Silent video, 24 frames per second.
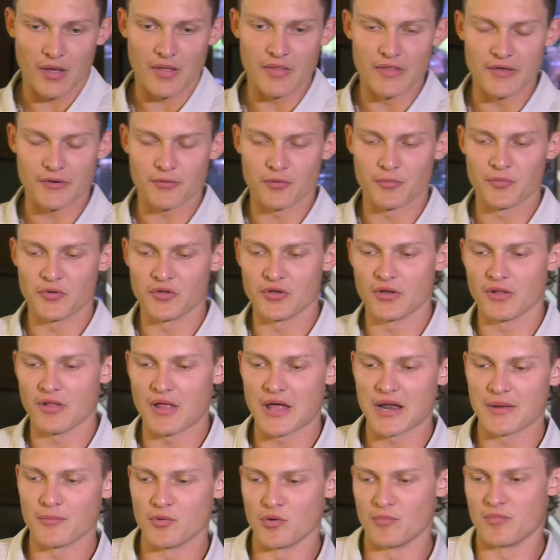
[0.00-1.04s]
Major? I think we're building a
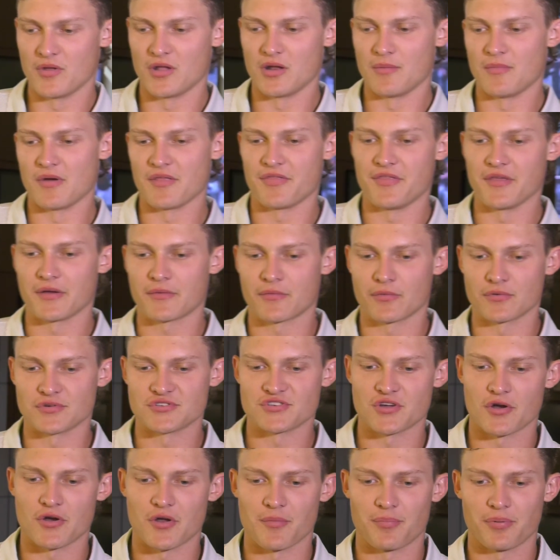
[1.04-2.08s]
lot of momentum. I think we're
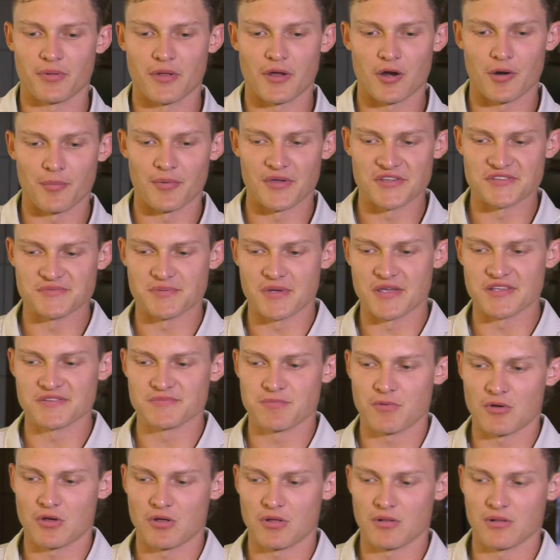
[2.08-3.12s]
starting to play our best
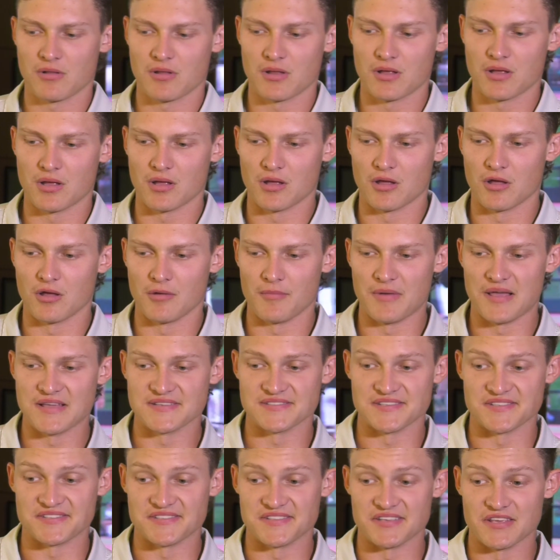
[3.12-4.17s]
baseball um,
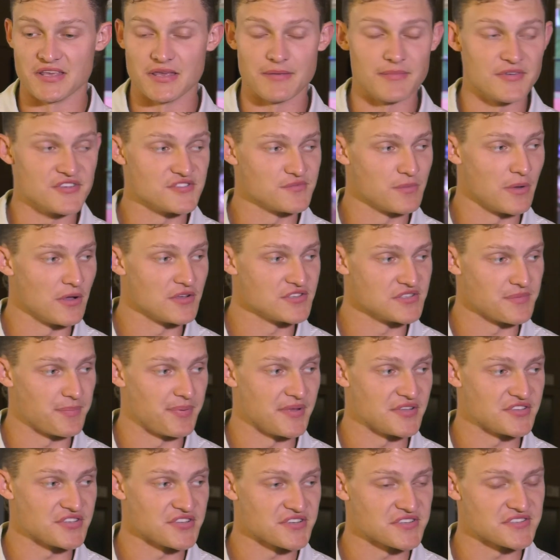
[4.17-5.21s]
as a team as well as a
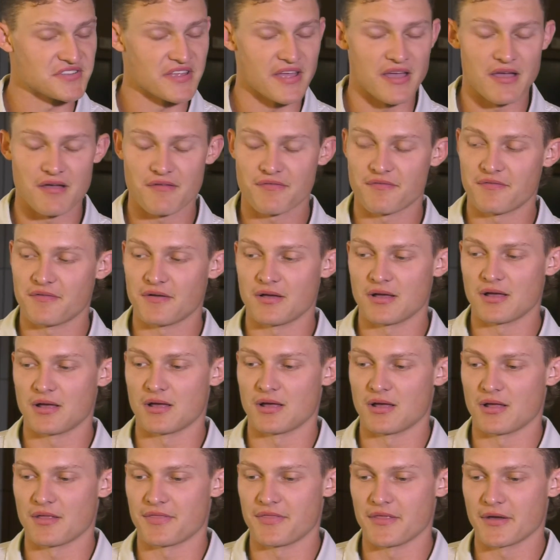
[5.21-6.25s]
pitching staff.
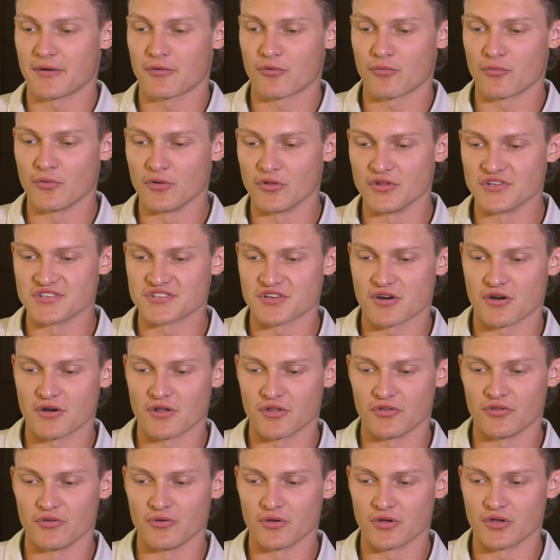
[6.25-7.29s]
Uh, I think we're really
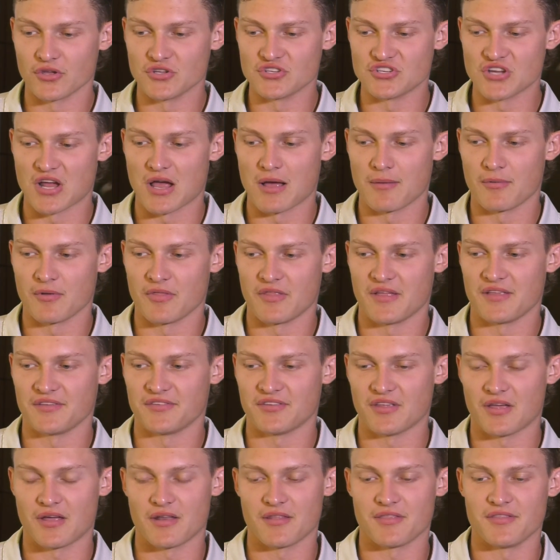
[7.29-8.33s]
starting to do a good job on that
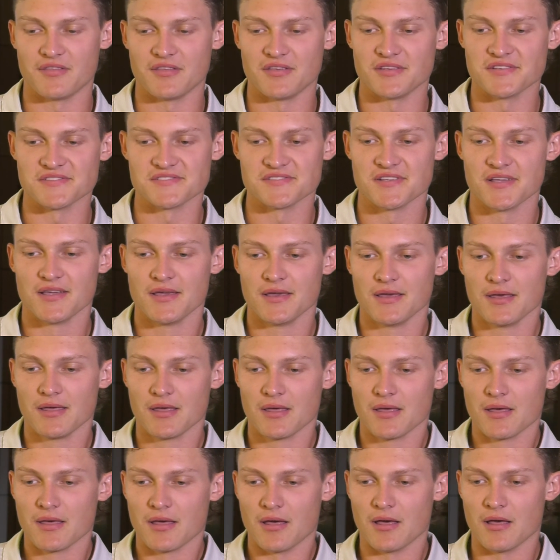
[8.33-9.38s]
side of things.
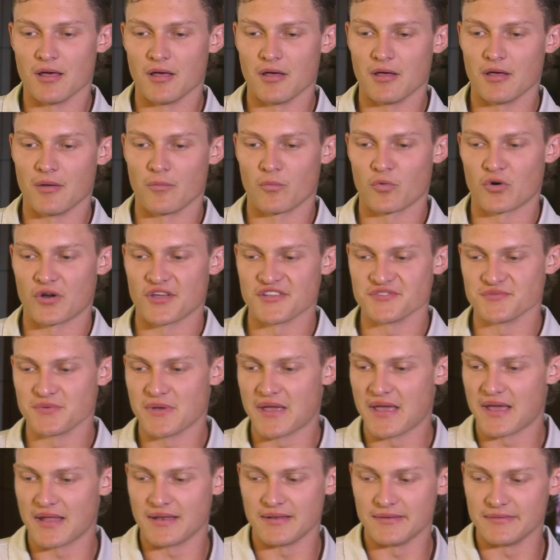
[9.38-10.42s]
Um, whereas
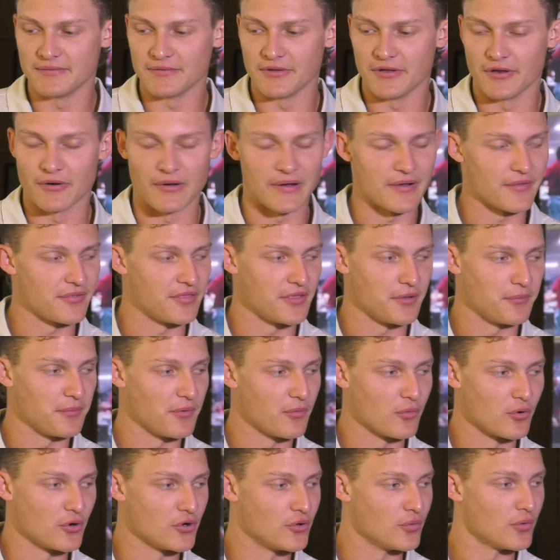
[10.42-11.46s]
we hadn't, you know, I don't think
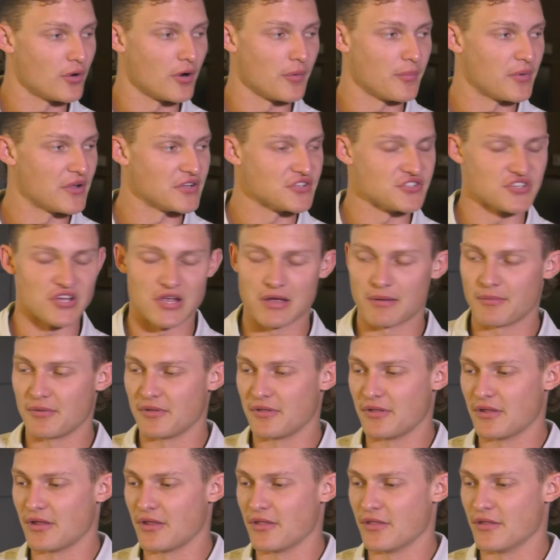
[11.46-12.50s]
we were doing our best job
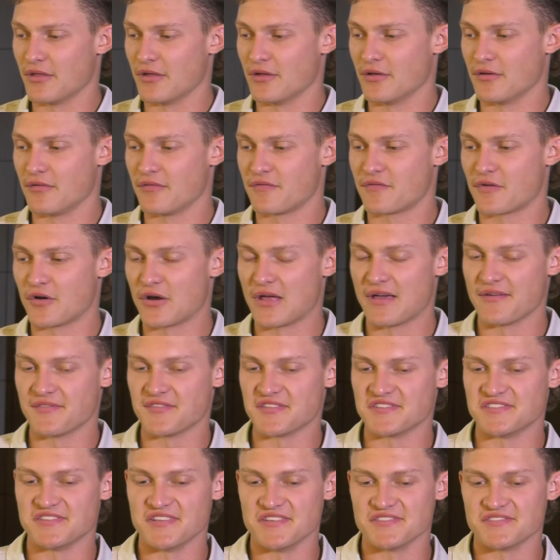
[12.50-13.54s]
on, on the front half
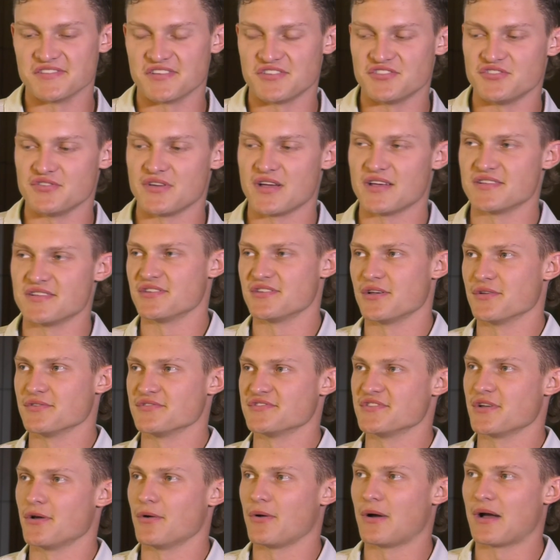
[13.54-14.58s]
of the season, as you know.
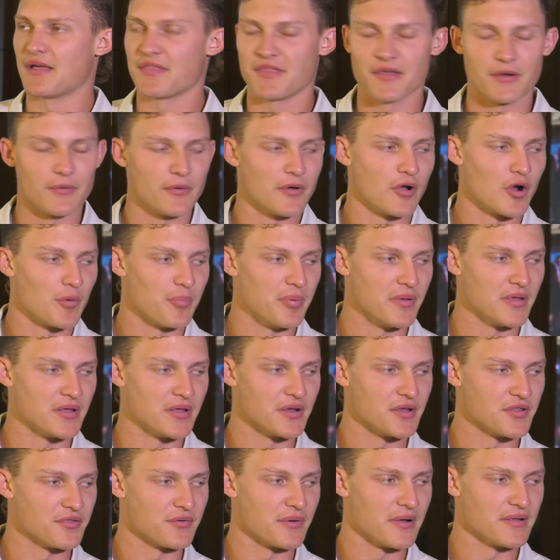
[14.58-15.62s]
So I think we are
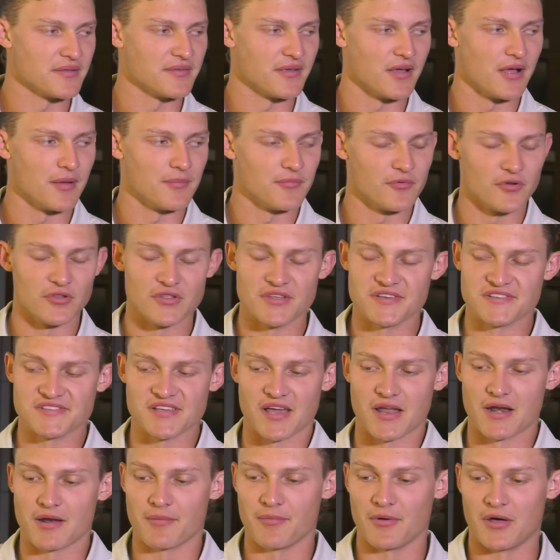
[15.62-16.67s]
peaking at the right time. Really
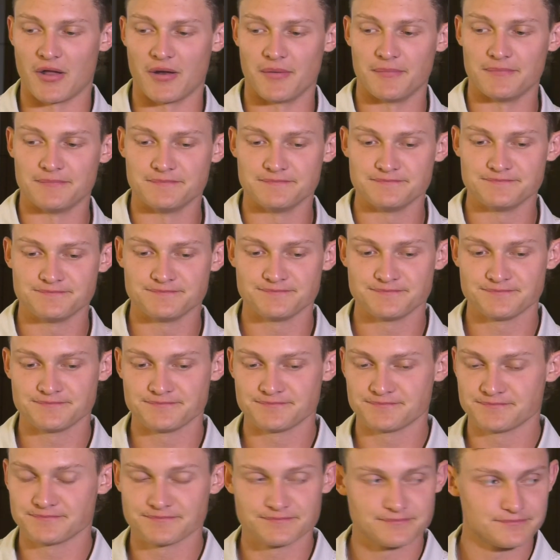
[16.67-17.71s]
excited about it.
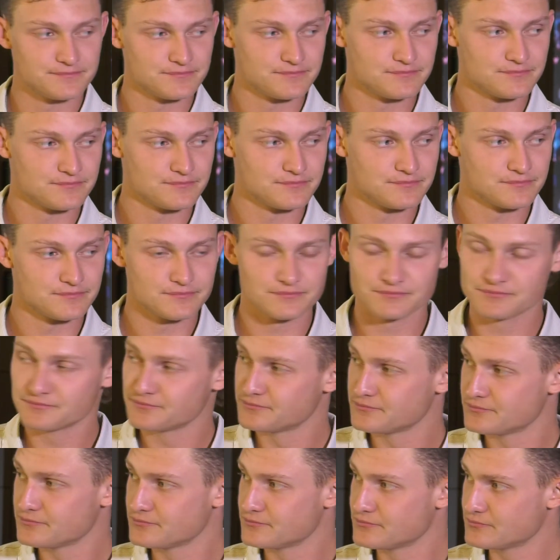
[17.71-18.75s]
What difference did you
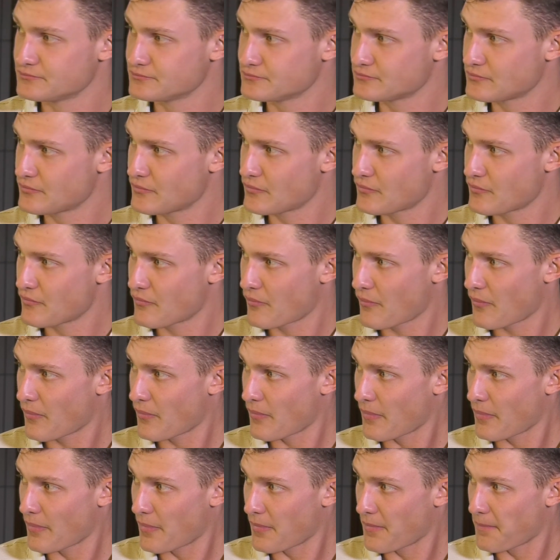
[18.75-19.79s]
guys see in
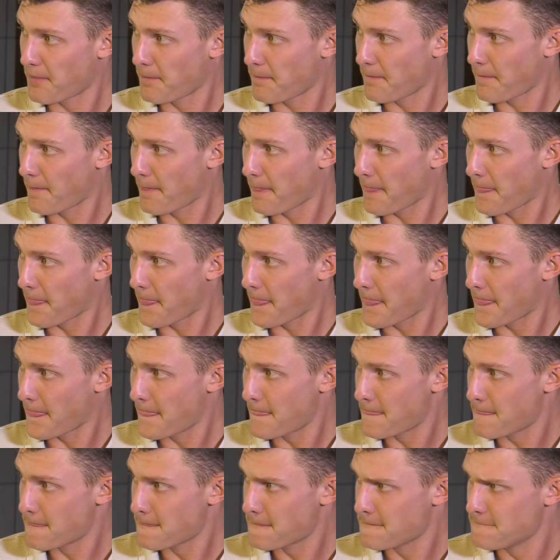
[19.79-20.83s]
the pitching staff? I, I,
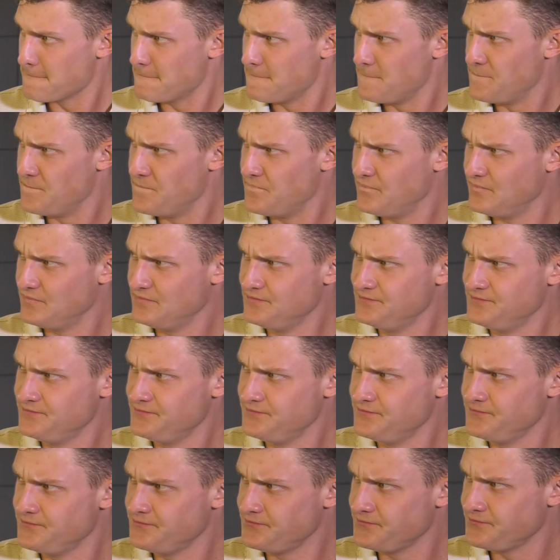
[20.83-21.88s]
did anything
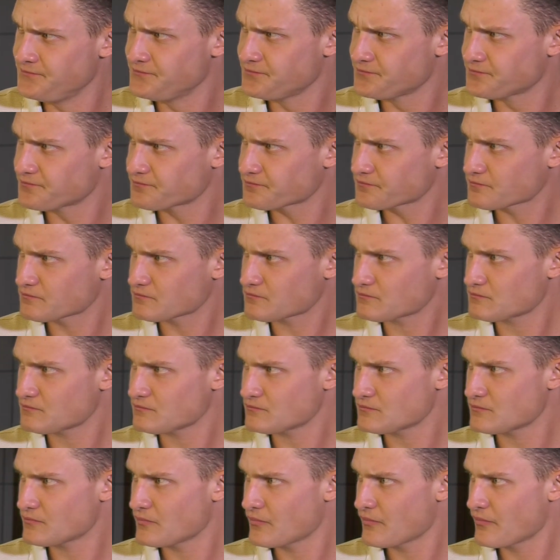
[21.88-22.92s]
change?
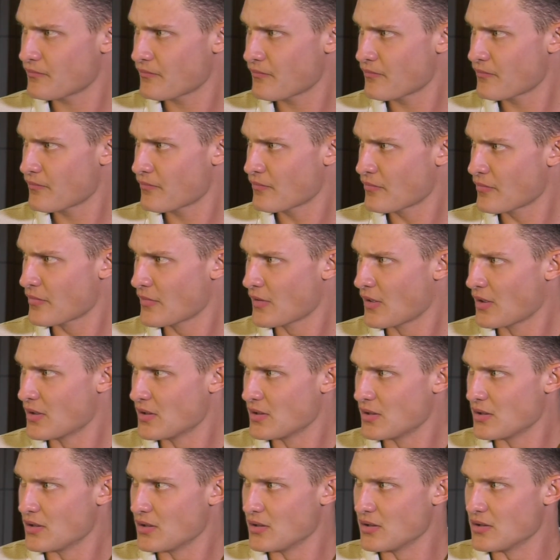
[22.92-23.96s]
Anything for you
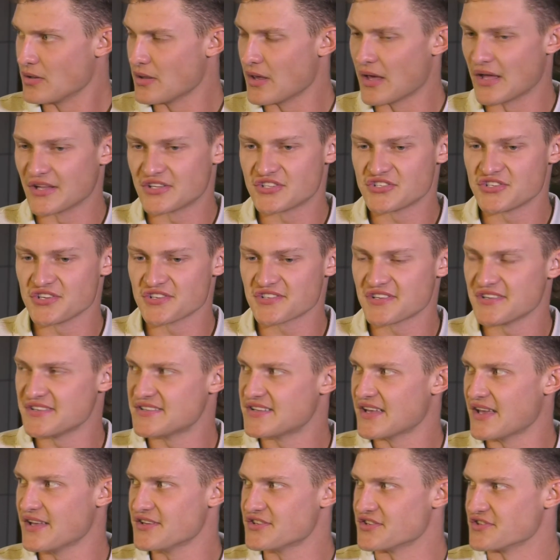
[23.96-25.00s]
guys Yeah, it's just
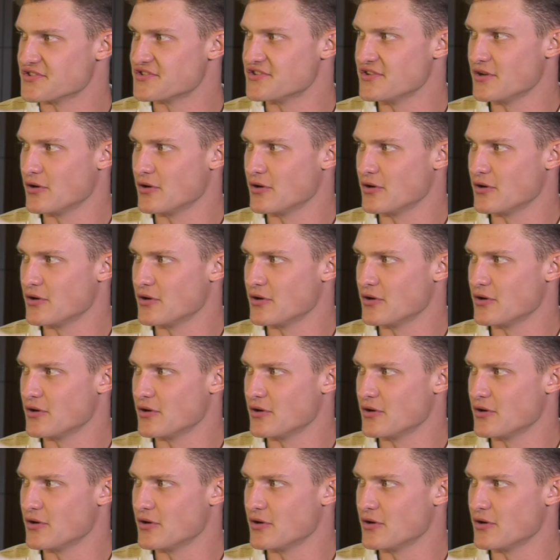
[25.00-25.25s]
contagious.